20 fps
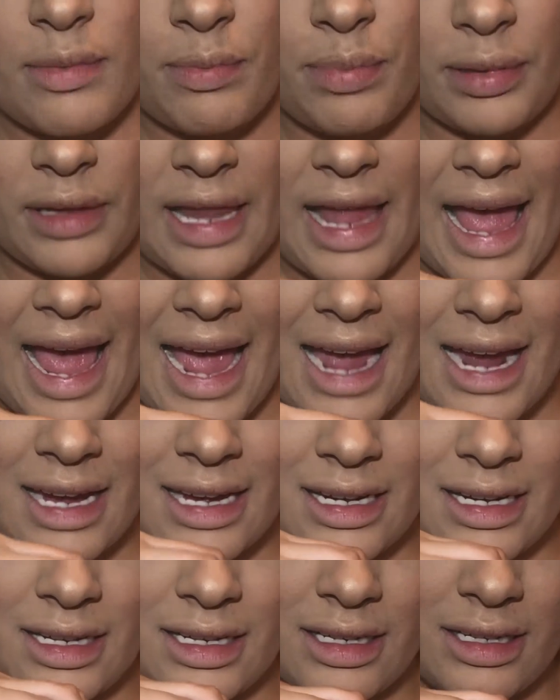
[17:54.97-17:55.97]
black,
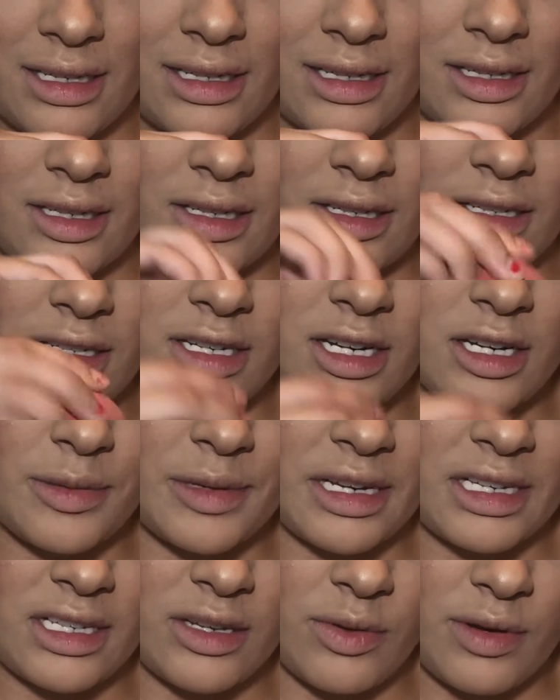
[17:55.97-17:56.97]
just
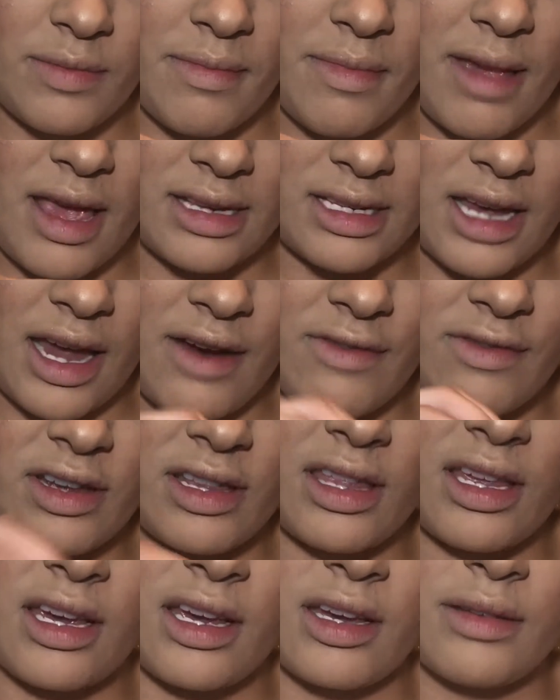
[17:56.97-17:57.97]
because it would mess
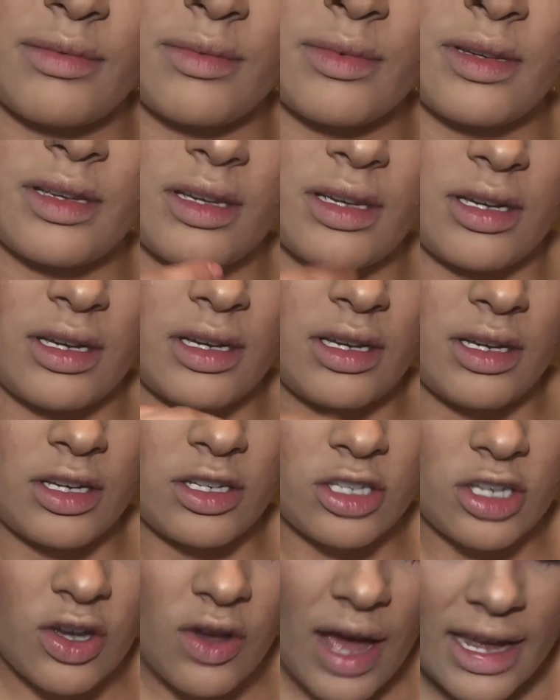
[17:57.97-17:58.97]
everything up.
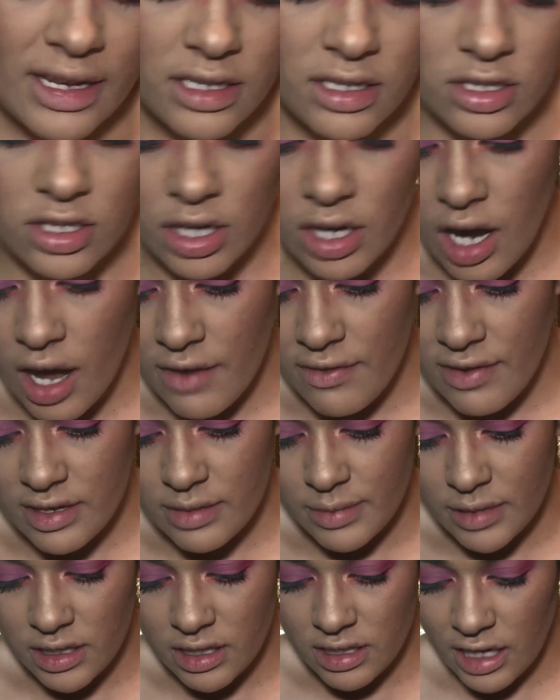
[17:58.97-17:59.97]
So I took off as
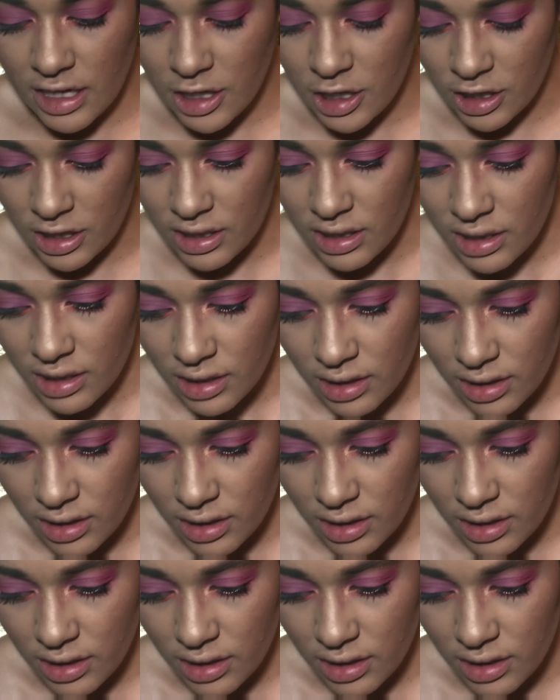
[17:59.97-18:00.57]
much as I could.